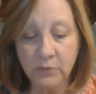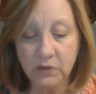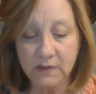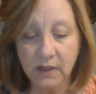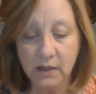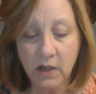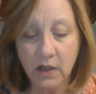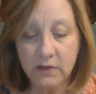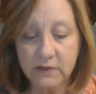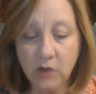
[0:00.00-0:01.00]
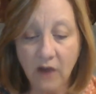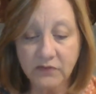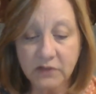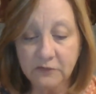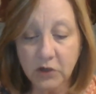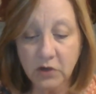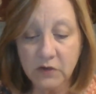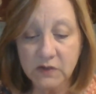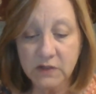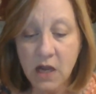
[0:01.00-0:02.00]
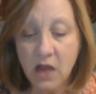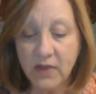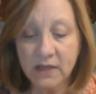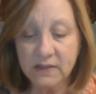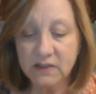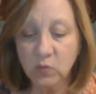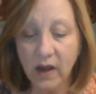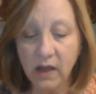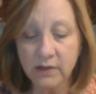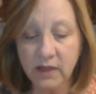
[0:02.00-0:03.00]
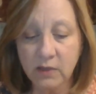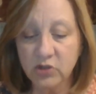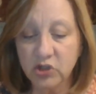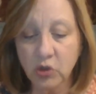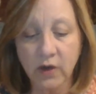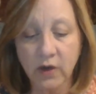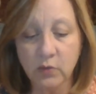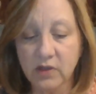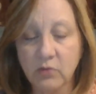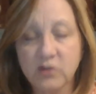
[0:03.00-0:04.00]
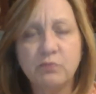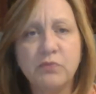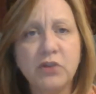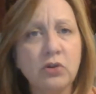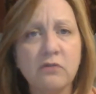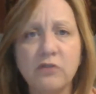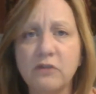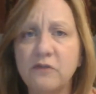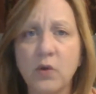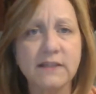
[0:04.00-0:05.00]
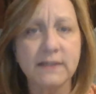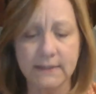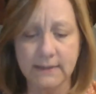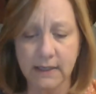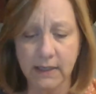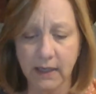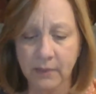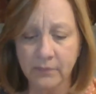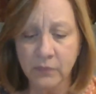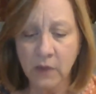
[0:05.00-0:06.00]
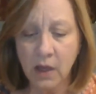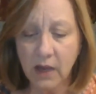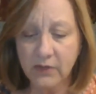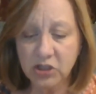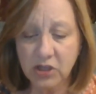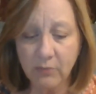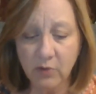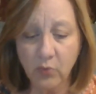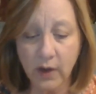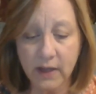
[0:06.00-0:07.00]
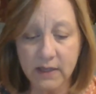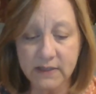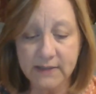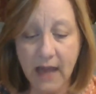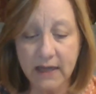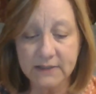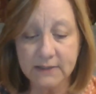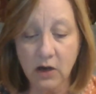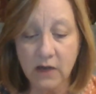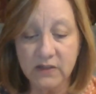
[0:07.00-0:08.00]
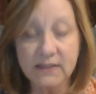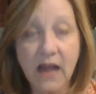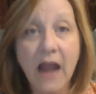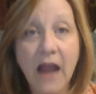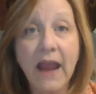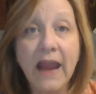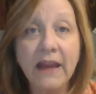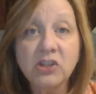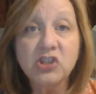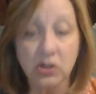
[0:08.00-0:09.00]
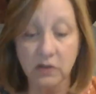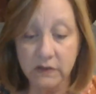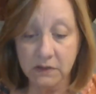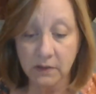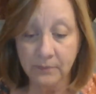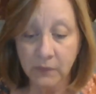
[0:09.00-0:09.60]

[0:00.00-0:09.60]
music, soft at first, then it swelled and was joined with the most beautiful voices singing. And the shepherd boy and his daddy saw in the sky angels.